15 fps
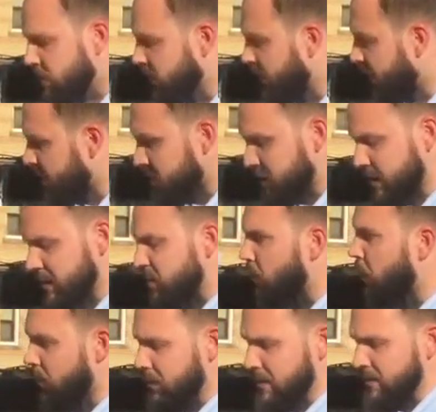So this, this
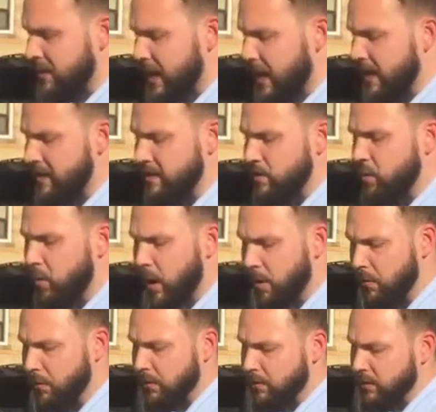order says,
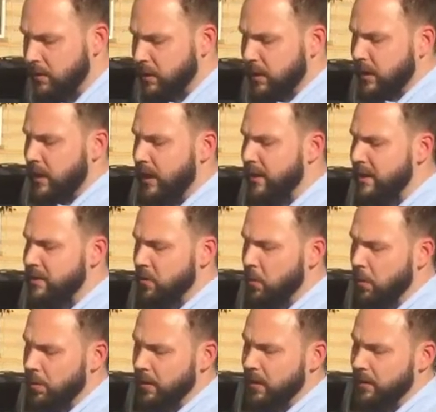quote, "It is
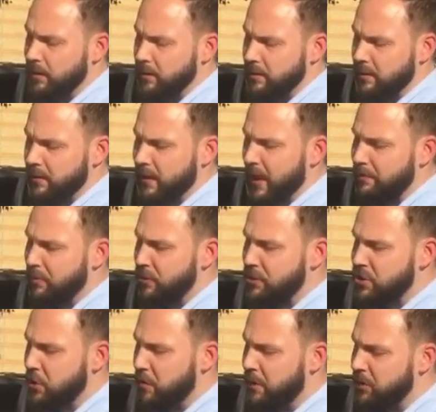ordered that
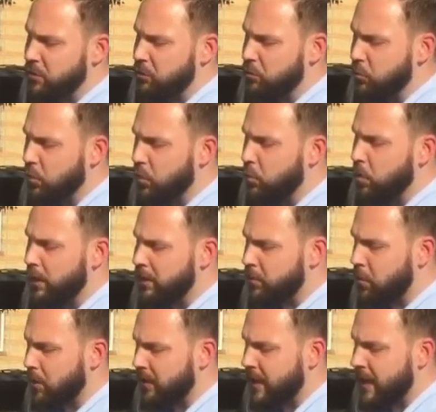pursuant to Rule one
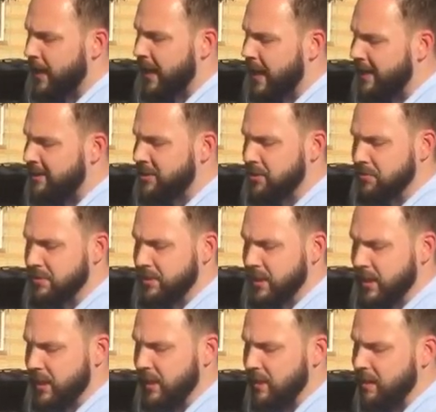twenty-eight A two
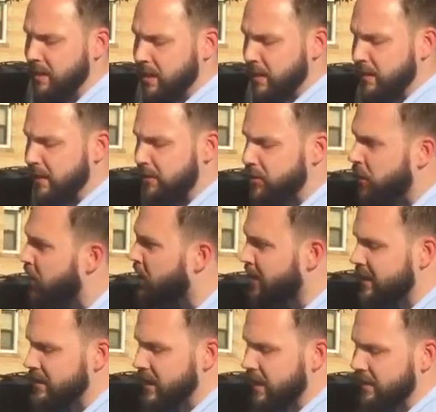D, the
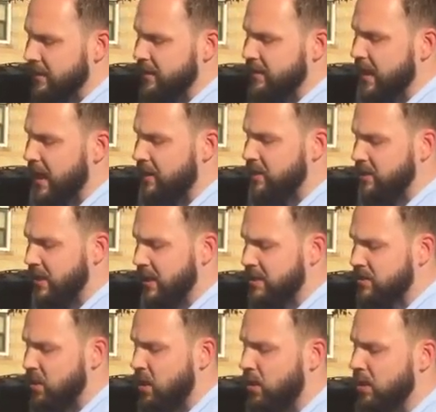attorneys on the attached
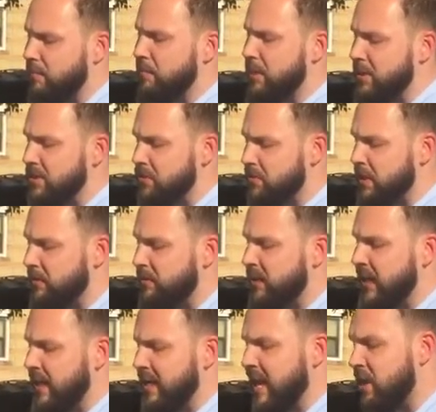list are
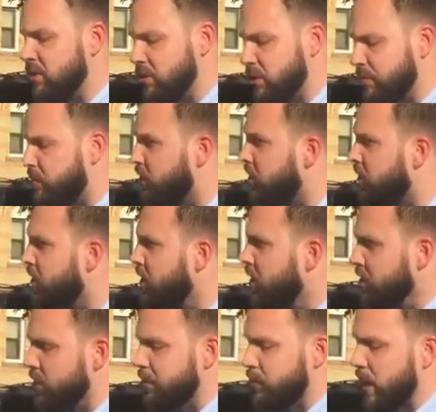administratively ineligible
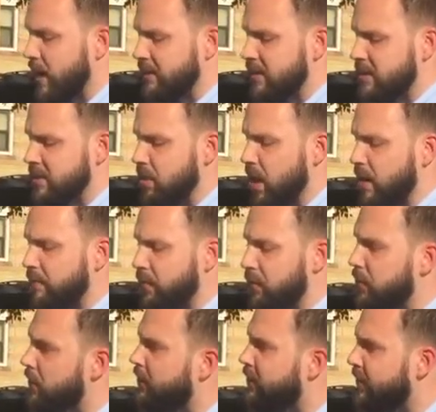to practice law
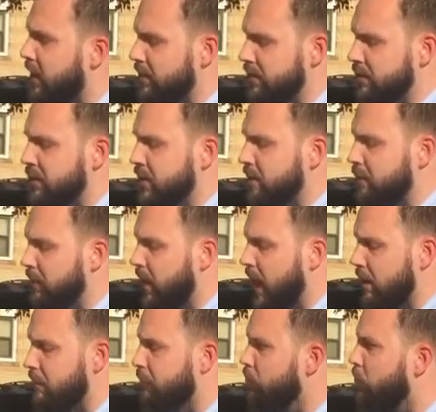for their failure to
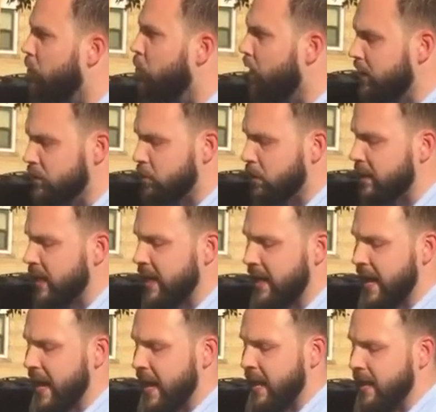comply with Rule one twenty-eight
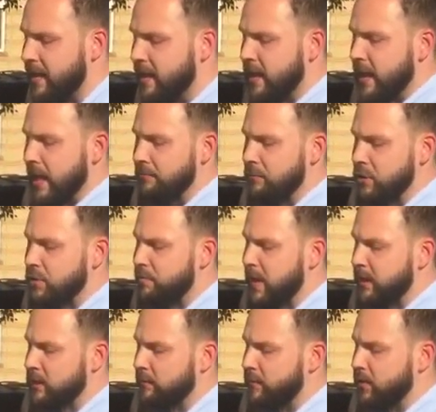A in
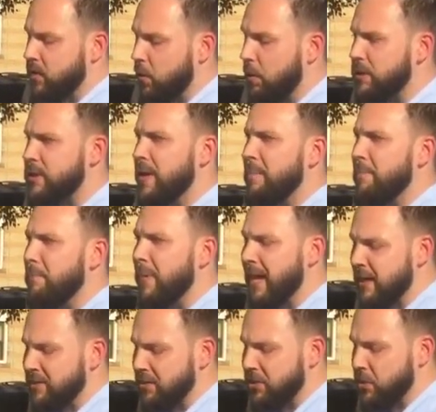respect of the court's
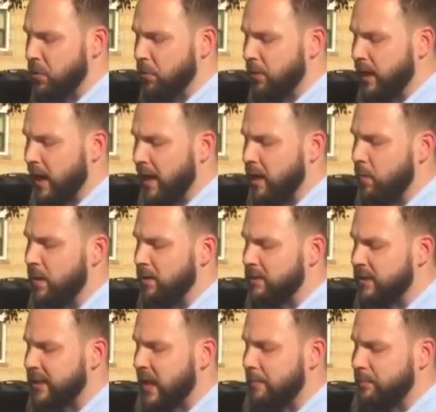mandatory I O L
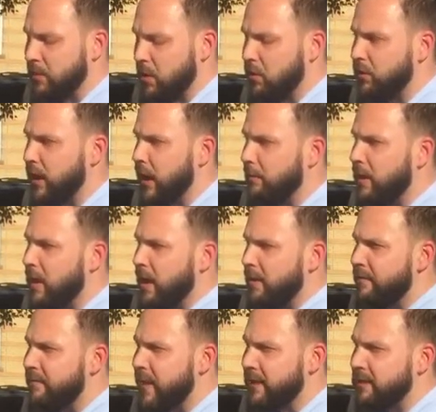T A program,
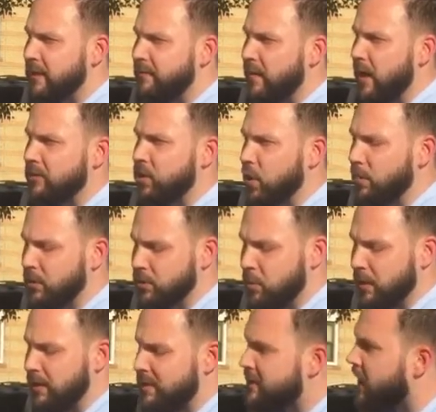effective October
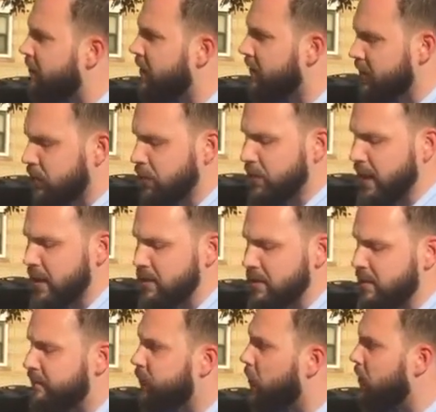twenty-seventh, two
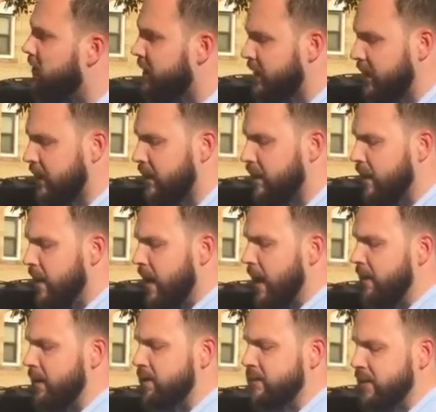thousand fourteen.
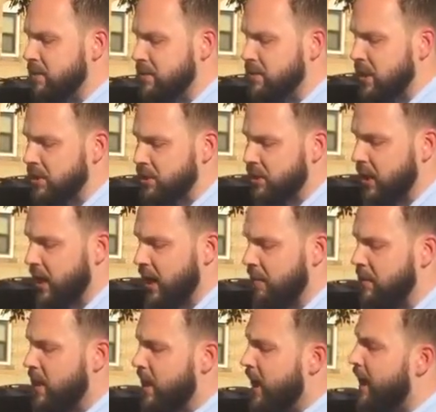And until such
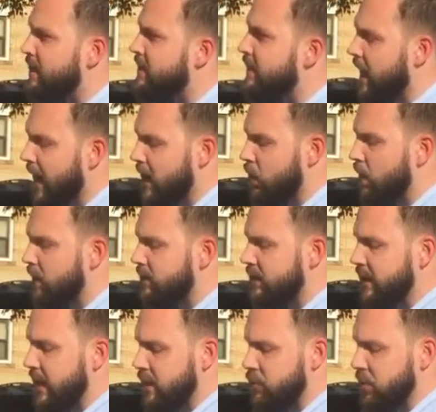time as the I O L
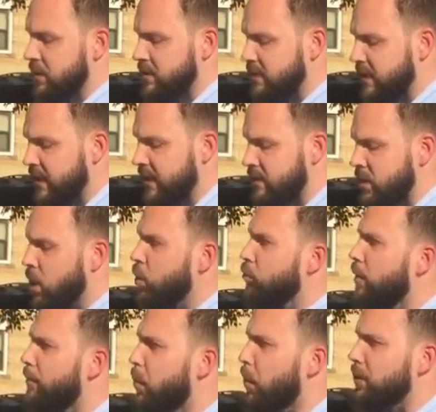T A trustees
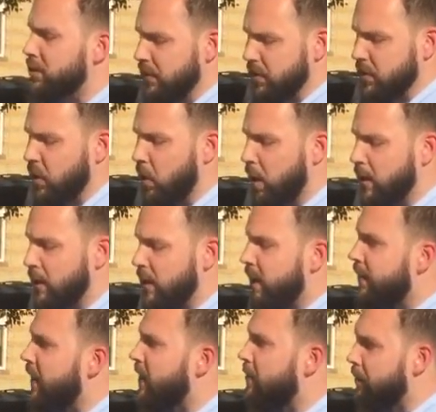report to the court
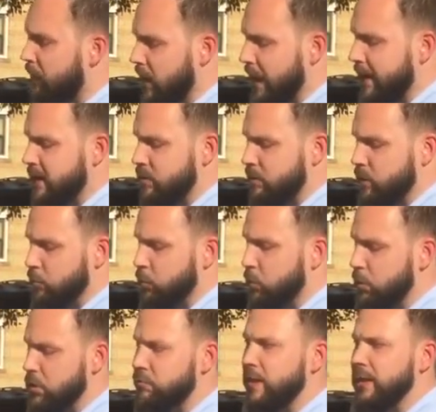that compliance with the
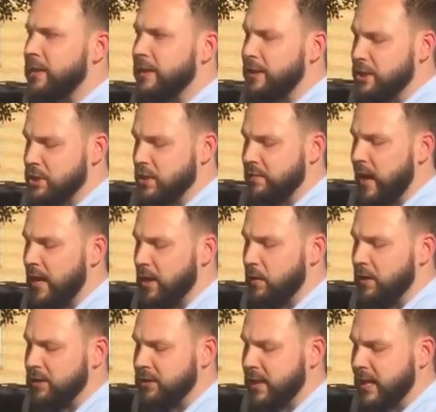rules and regulations of I
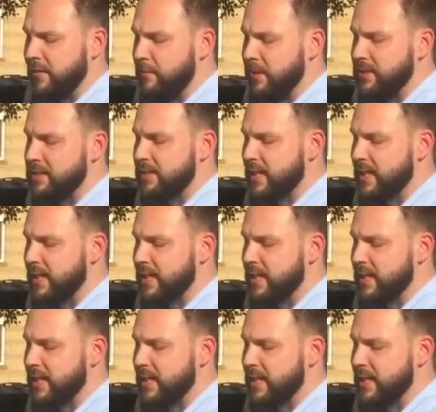O L T A have been